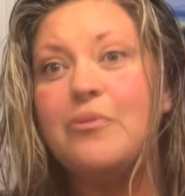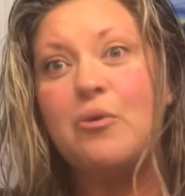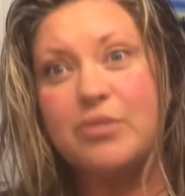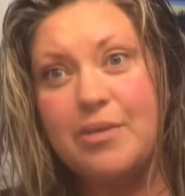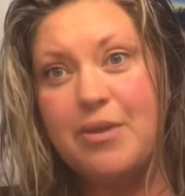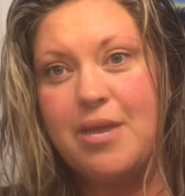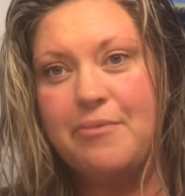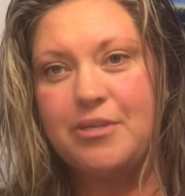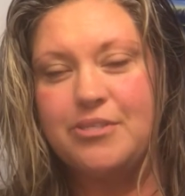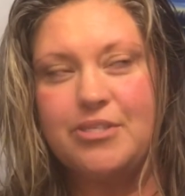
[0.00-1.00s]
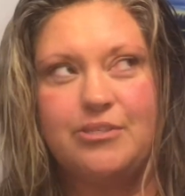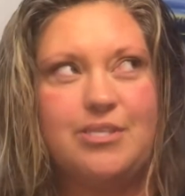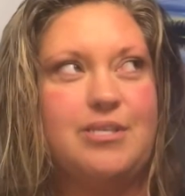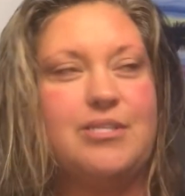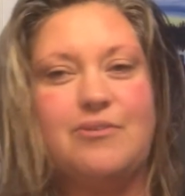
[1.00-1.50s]
once I became a
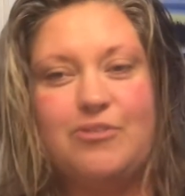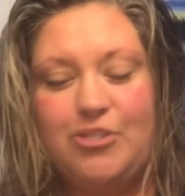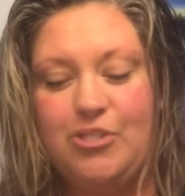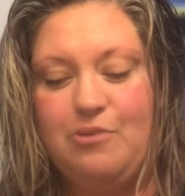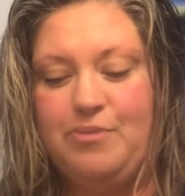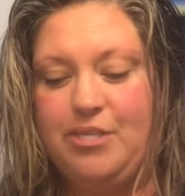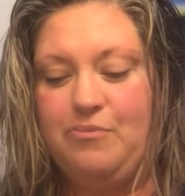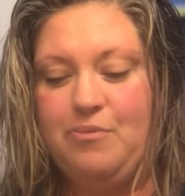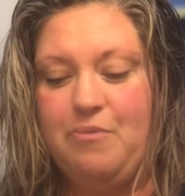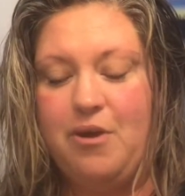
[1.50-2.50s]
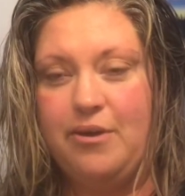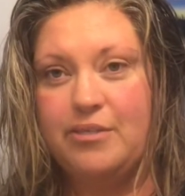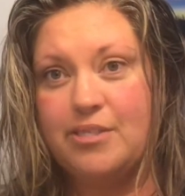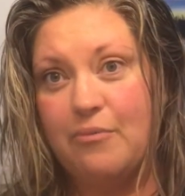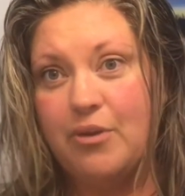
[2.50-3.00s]
consultant, because I was just so obsessed with
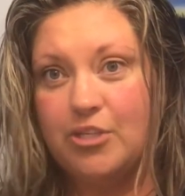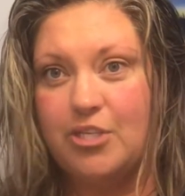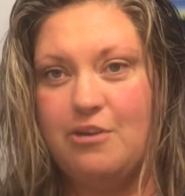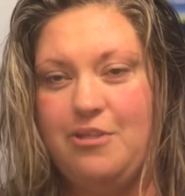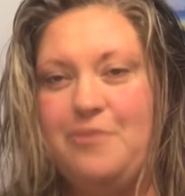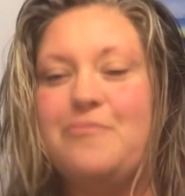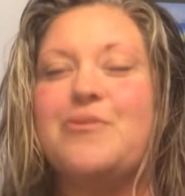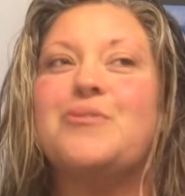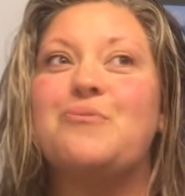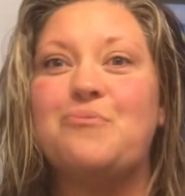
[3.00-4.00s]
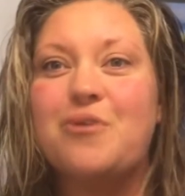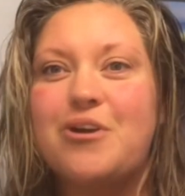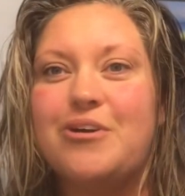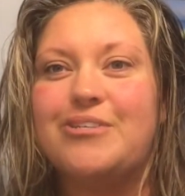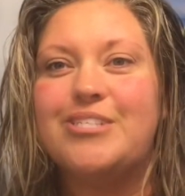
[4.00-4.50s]
products and I want to share them with the
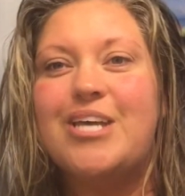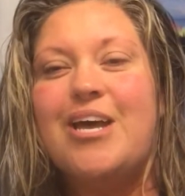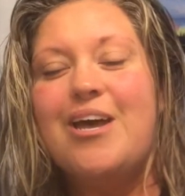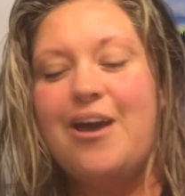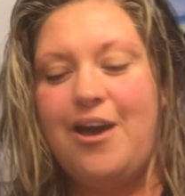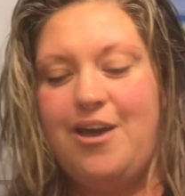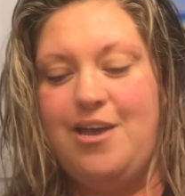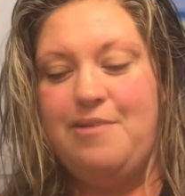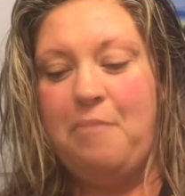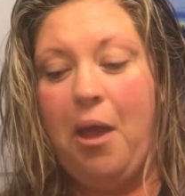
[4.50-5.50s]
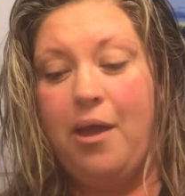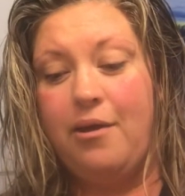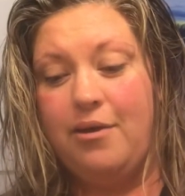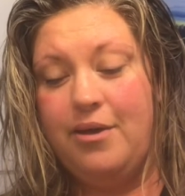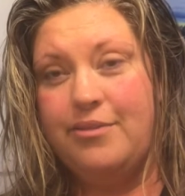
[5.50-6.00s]
world, I
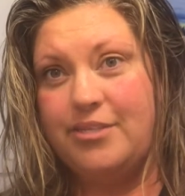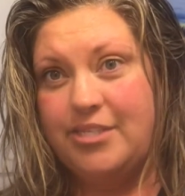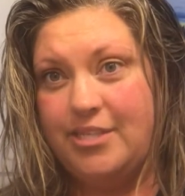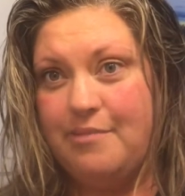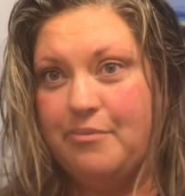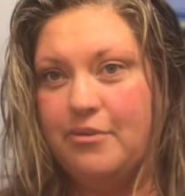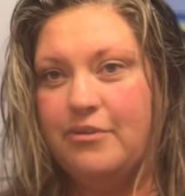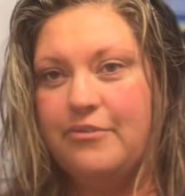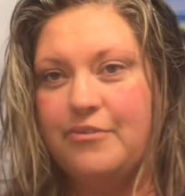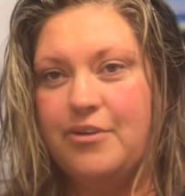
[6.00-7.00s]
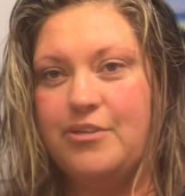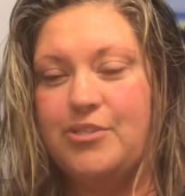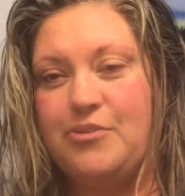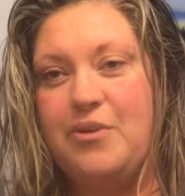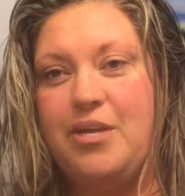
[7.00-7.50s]
got this sample for
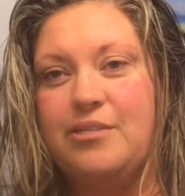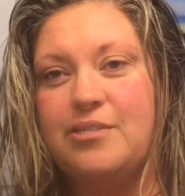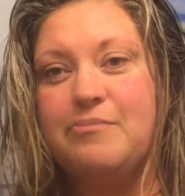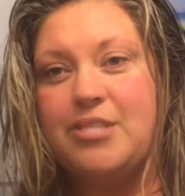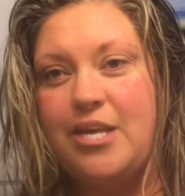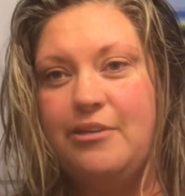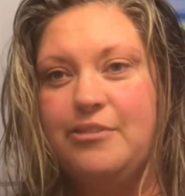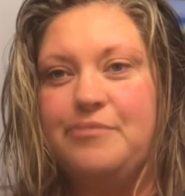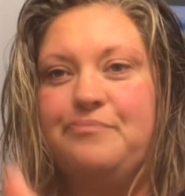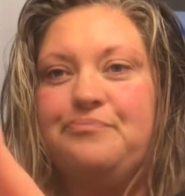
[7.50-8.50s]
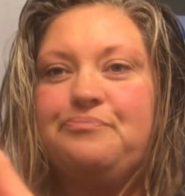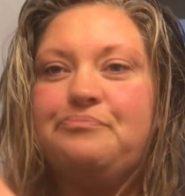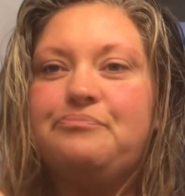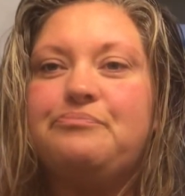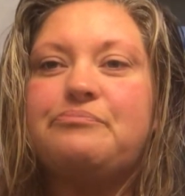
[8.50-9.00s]
doing some sales,
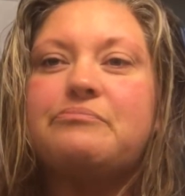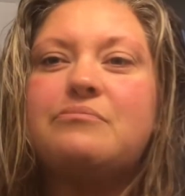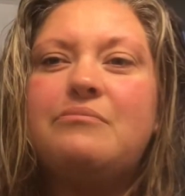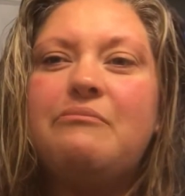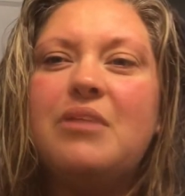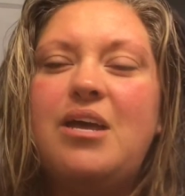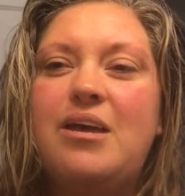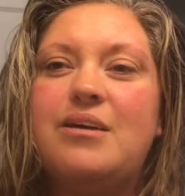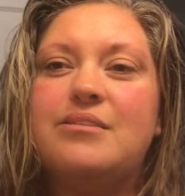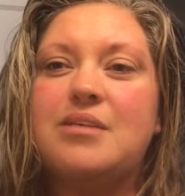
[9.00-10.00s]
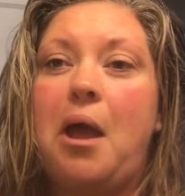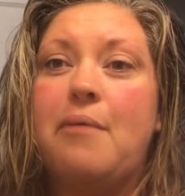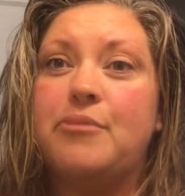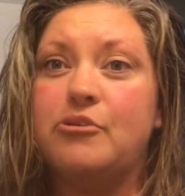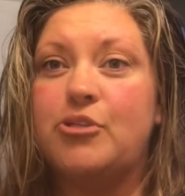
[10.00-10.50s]
and
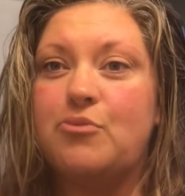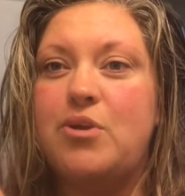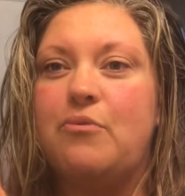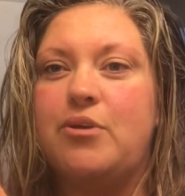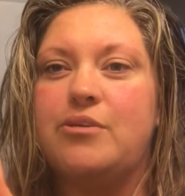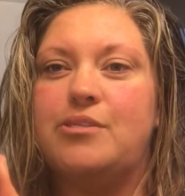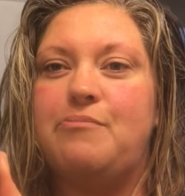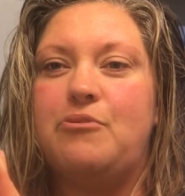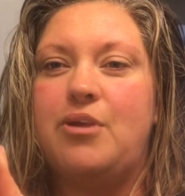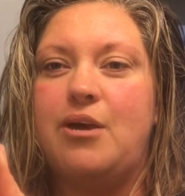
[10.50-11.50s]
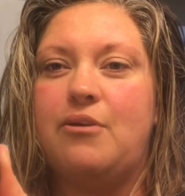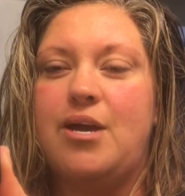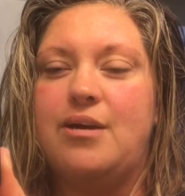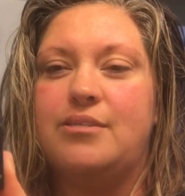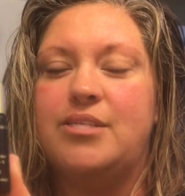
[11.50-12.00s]
there's 3 oils that Beautycounter
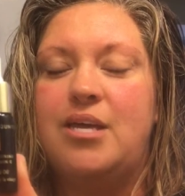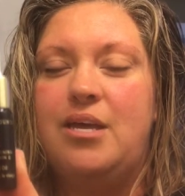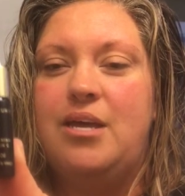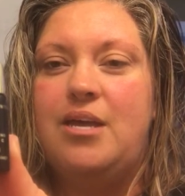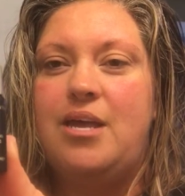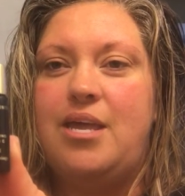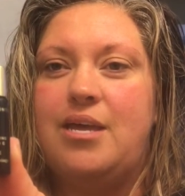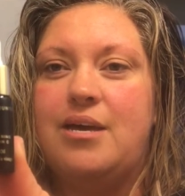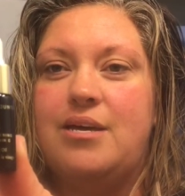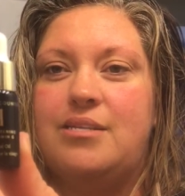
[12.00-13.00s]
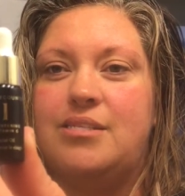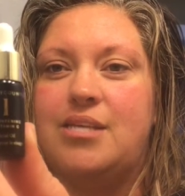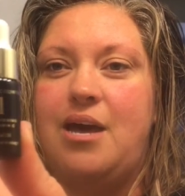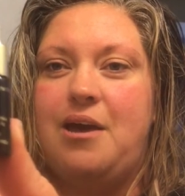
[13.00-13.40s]
has, and